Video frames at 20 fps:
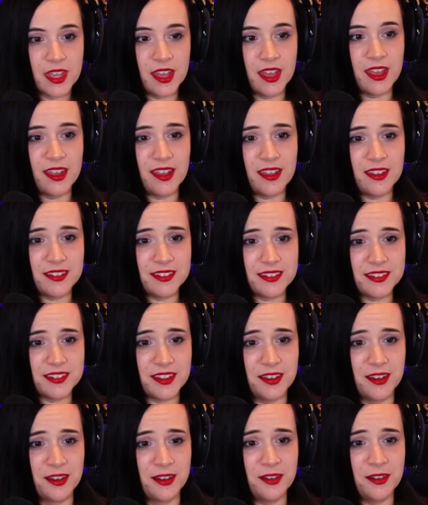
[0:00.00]
Hell
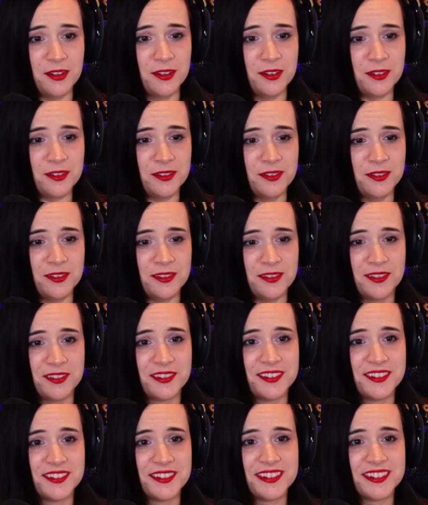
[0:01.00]
no.
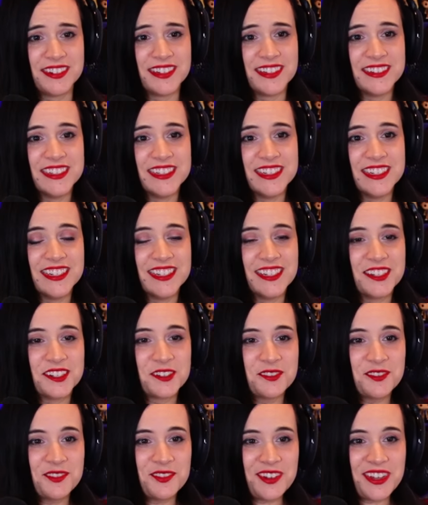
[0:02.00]

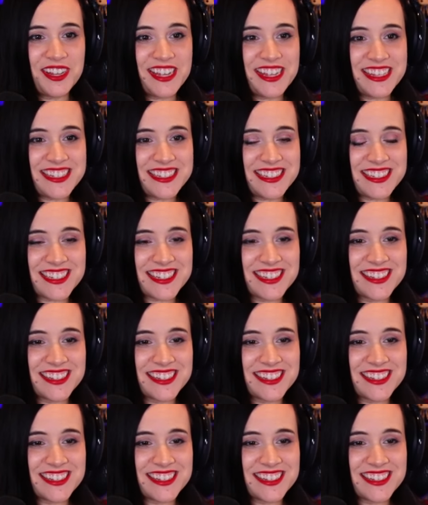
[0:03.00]
What?